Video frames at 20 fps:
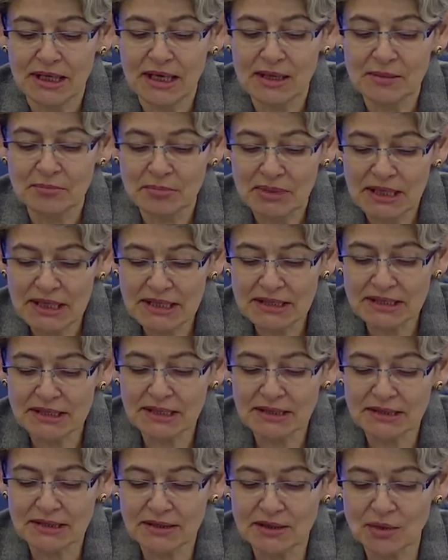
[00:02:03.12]

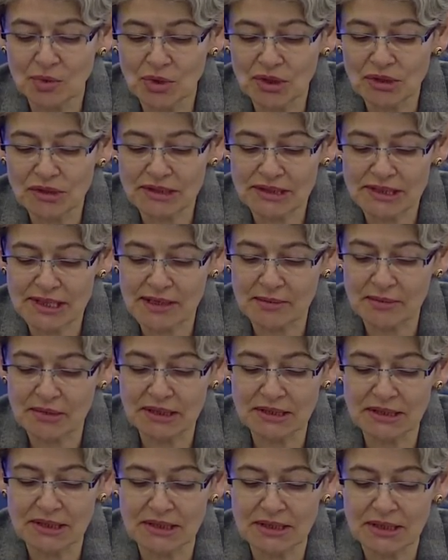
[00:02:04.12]
completed the World
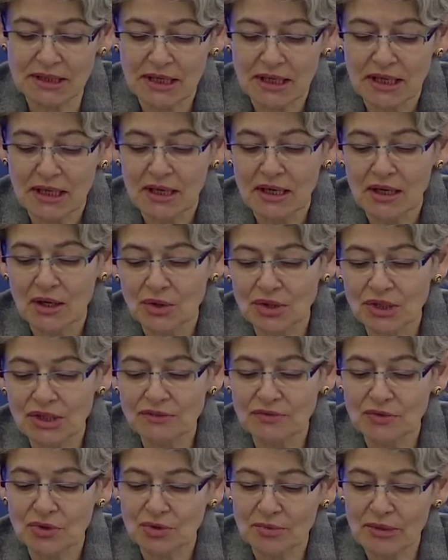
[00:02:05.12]
Summit on
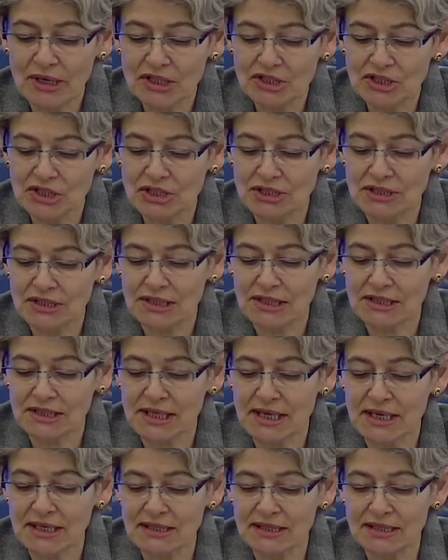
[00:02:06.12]
Information
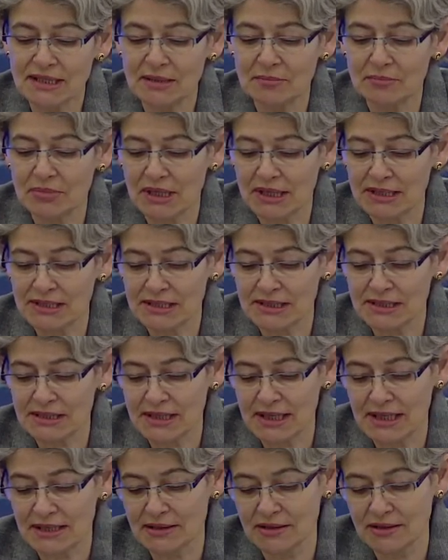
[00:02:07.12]
Society Plus
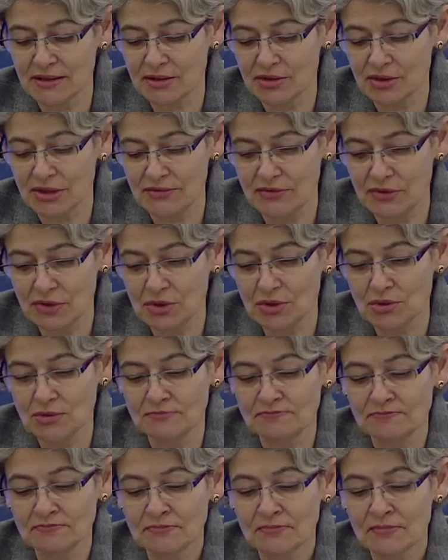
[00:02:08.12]
10 review,
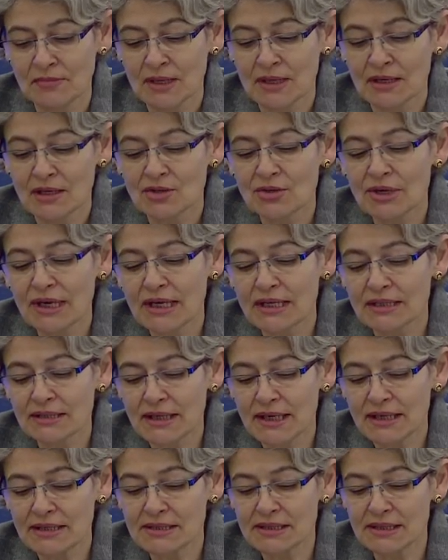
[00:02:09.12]

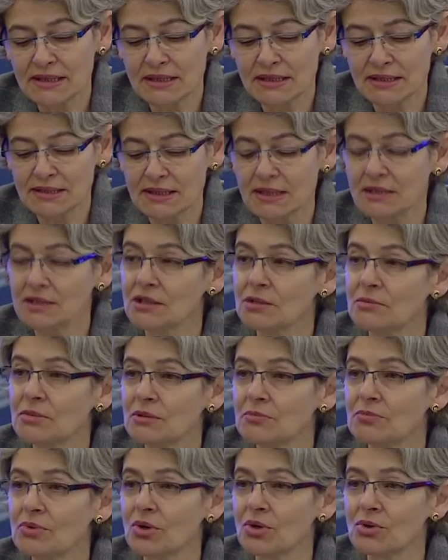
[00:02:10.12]
recognizing
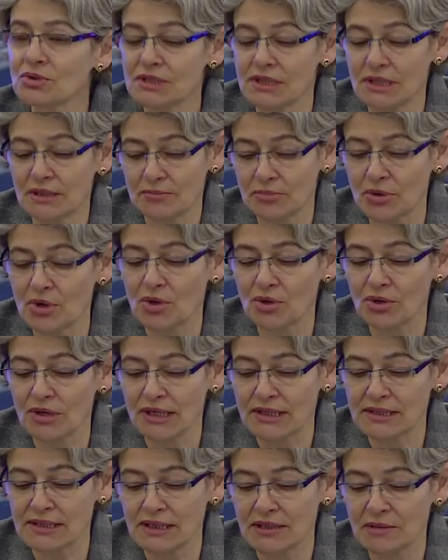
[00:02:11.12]
considerable
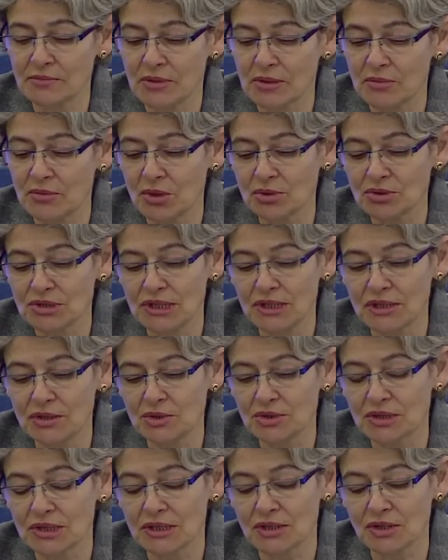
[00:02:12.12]
progress in promoting
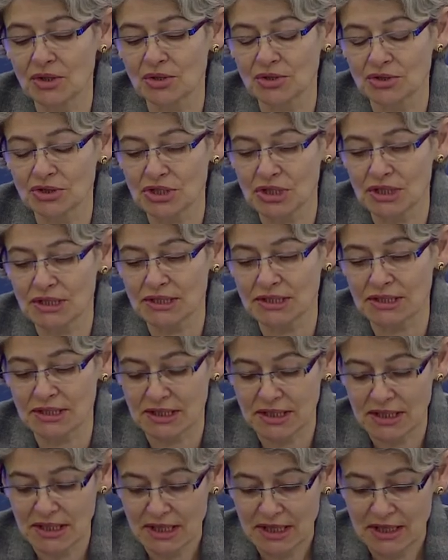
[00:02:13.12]
new
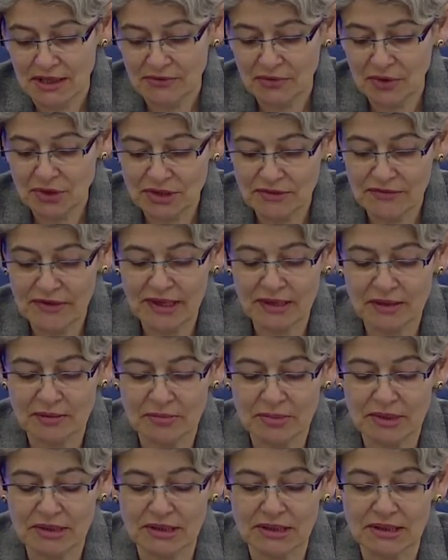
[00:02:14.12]
technologies for
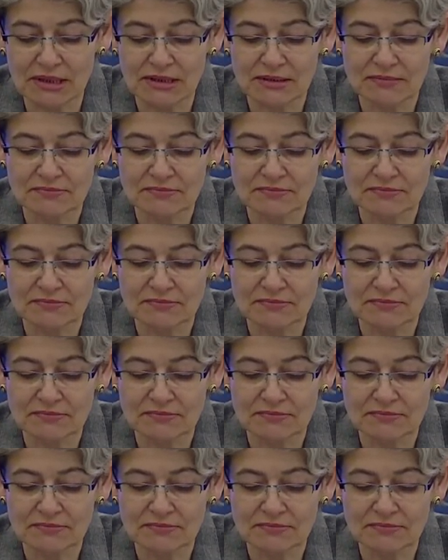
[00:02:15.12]
development.